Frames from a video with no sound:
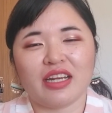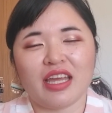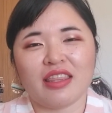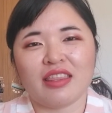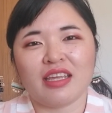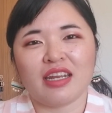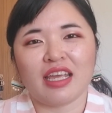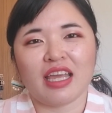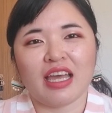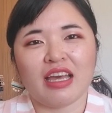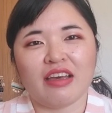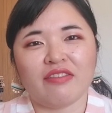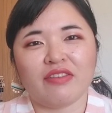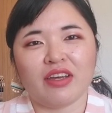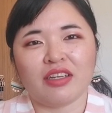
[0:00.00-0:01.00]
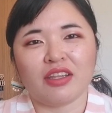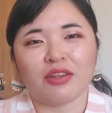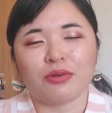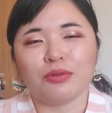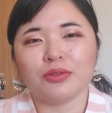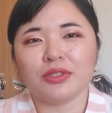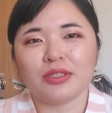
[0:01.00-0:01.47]
and then I have
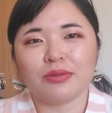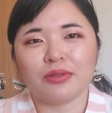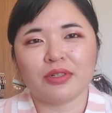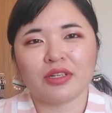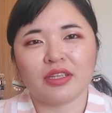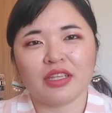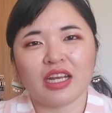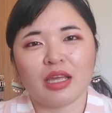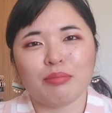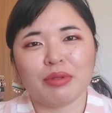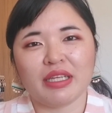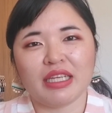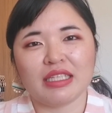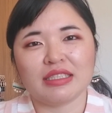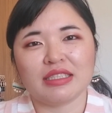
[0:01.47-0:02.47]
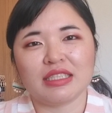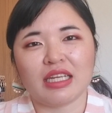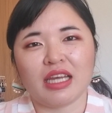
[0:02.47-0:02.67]
another Ulta order that I placed,